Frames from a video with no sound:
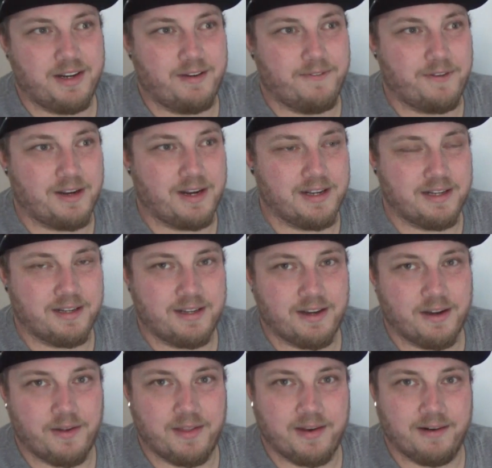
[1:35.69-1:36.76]
if you're gonna
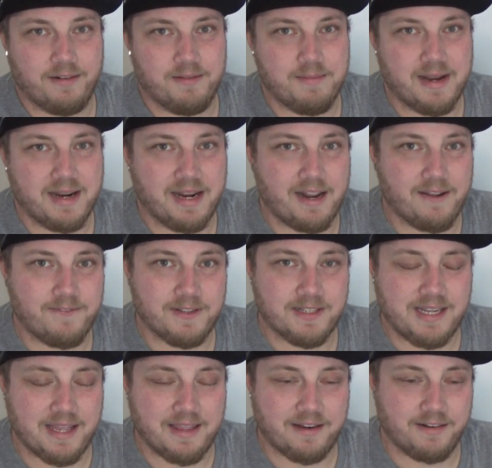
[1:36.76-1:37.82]
go there and make an effort
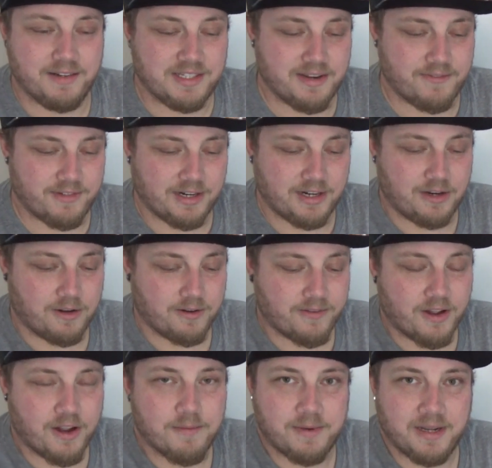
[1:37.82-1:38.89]
to get there at 7 o'clock for
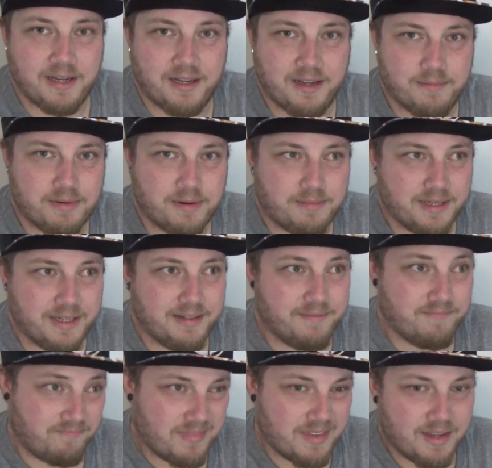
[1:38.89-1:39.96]
opening, you're probably
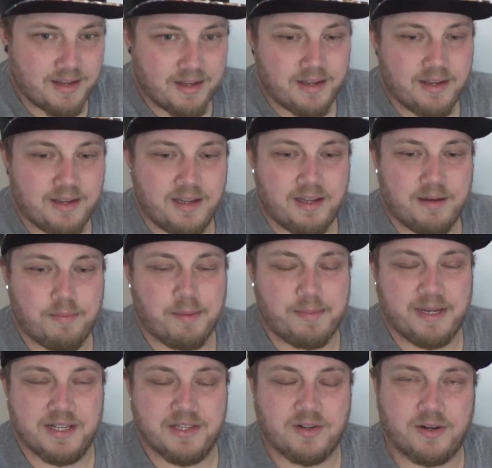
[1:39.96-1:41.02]

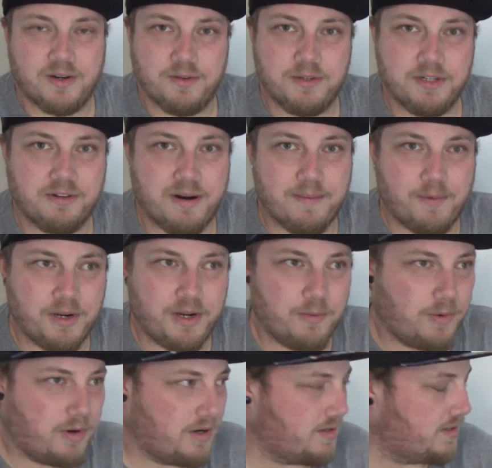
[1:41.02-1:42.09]
entitled to grab what you
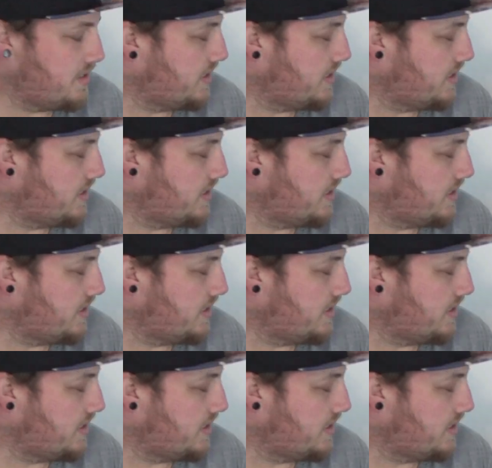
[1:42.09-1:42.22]
want.